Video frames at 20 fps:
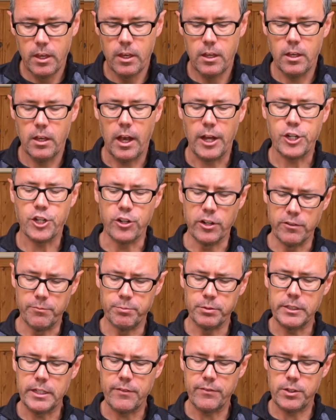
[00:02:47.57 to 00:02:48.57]
"I should have
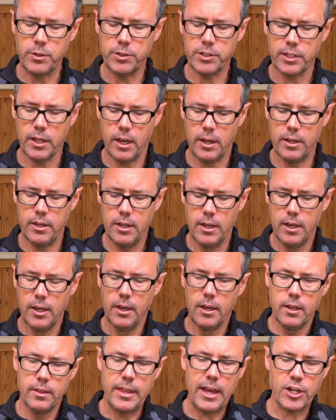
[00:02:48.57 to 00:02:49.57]
believed you, son.
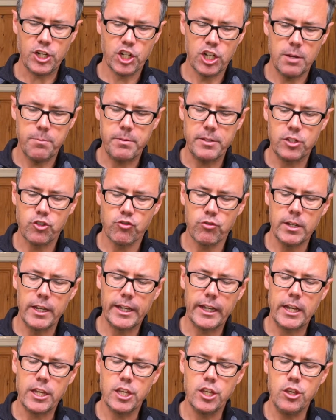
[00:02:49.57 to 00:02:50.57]
That ship is drilling a
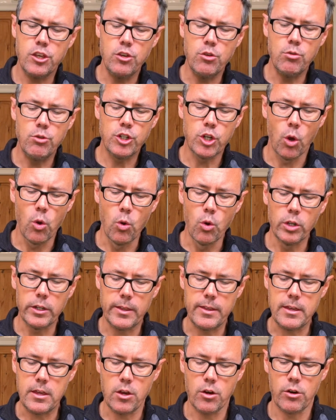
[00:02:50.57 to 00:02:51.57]
huge hole in
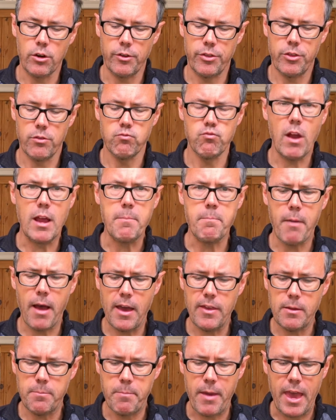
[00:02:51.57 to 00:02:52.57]
the Earth right by
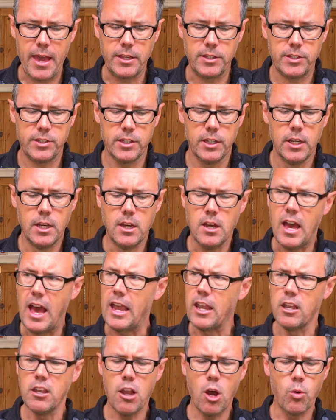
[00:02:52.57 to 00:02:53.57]
the base
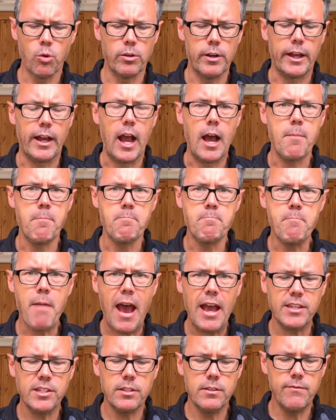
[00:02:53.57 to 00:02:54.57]
and lowering a
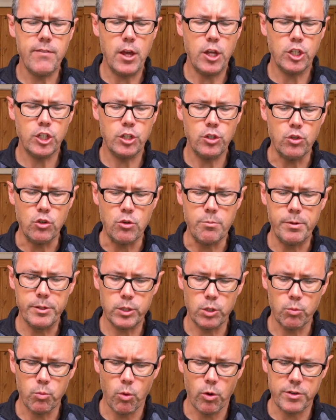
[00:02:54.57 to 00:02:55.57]
massive tube
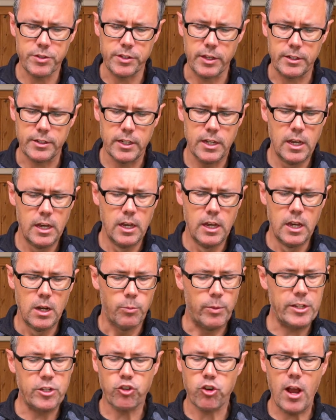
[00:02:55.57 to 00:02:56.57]
towards it. We
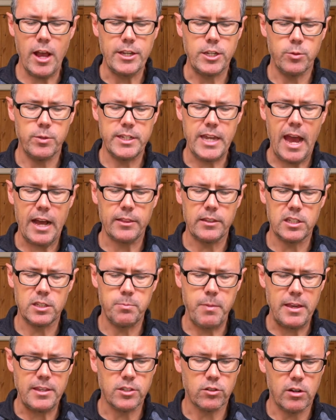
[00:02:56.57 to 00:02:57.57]
tried to attack the
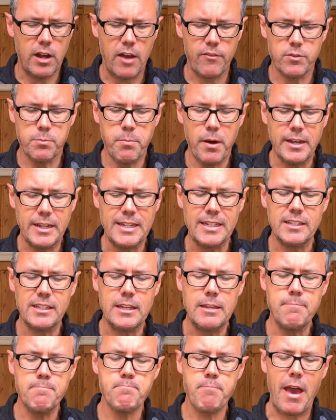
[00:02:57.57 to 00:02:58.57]
spacecraft, but it's
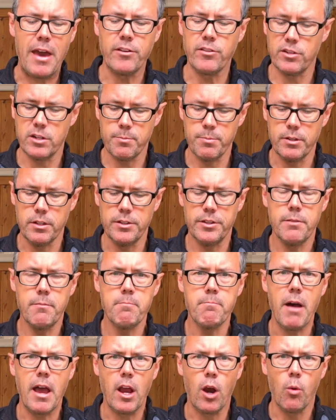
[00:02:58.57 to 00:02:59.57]
impenetrable
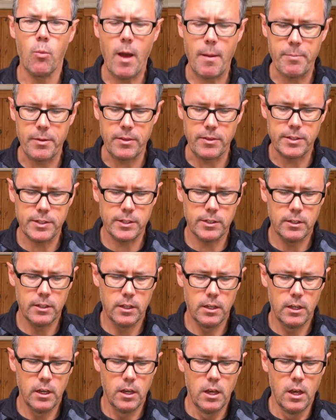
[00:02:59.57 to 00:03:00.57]
by our weapons."
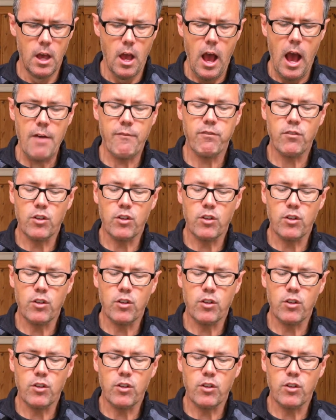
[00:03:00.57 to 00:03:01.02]
"Of